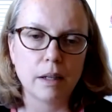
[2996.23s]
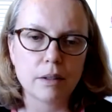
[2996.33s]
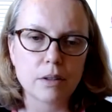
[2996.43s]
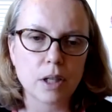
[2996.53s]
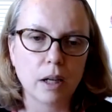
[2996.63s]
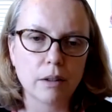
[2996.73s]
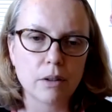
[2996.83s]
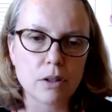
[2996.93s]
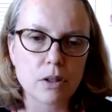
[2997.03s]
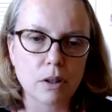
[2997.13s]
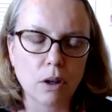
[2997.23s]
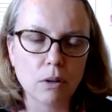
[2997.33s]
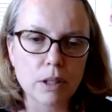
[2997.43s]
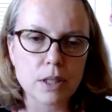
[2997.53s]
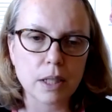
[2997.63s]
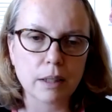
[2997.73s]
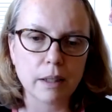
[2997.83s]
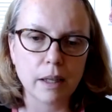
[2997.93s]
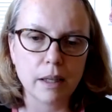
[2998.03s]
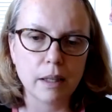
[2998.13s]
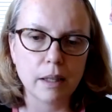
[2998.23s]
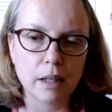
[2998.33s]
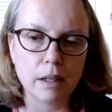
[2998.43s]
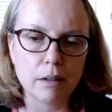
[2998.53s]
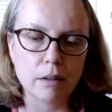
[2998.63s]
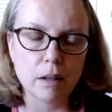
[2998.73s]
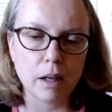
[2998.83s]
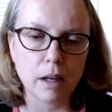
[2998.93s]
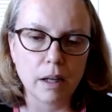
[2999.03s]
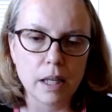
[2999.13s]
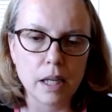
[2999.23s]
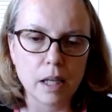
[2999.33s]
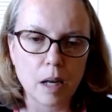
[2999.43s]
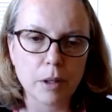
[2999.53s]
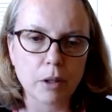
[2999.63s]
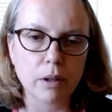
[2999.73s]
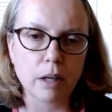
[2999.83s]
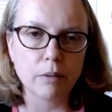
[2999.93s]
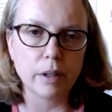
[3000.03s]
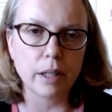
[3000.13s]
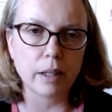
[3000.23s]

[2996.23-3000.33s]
dollars holistically in economic recovery and